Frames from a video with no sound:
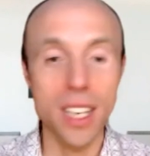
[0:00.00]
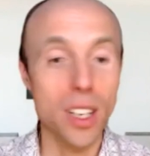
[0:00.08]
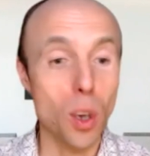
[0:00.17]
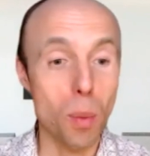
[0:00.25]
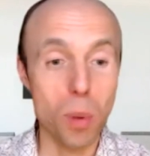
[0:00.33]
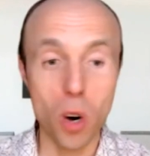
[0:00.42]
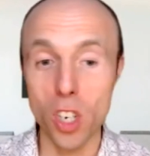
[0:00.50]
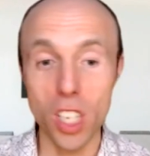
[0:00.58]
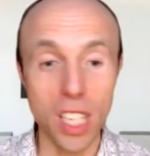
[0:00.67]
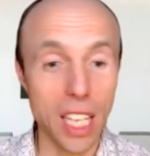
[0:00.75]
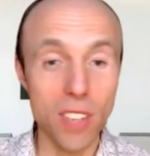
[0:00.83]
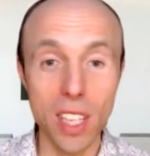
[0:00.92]
your project,
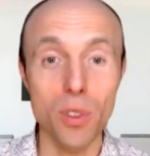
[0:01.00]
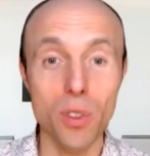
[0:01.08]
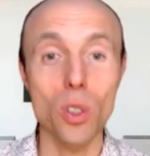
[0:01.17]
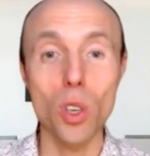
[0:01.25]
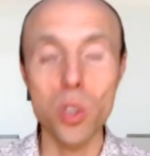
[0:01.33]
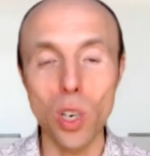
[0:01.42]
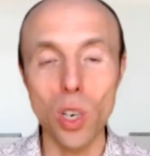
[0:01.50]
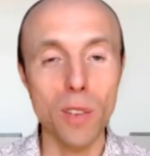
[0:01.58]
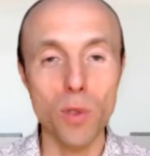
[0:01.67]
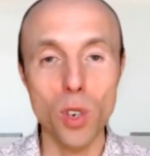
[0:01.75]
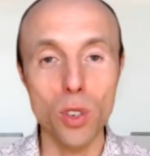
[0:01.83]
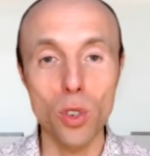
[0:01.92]
even if you're not looking
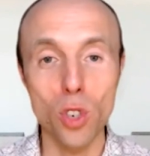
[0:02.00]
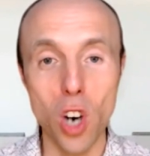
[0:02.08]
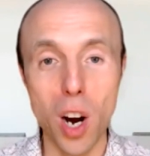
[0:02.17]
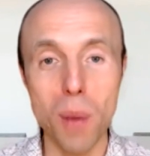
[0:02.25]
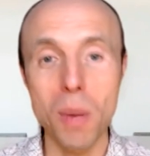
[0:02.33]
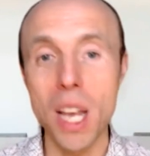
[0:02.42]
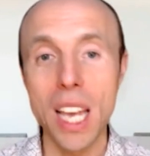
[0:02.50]
for a new job,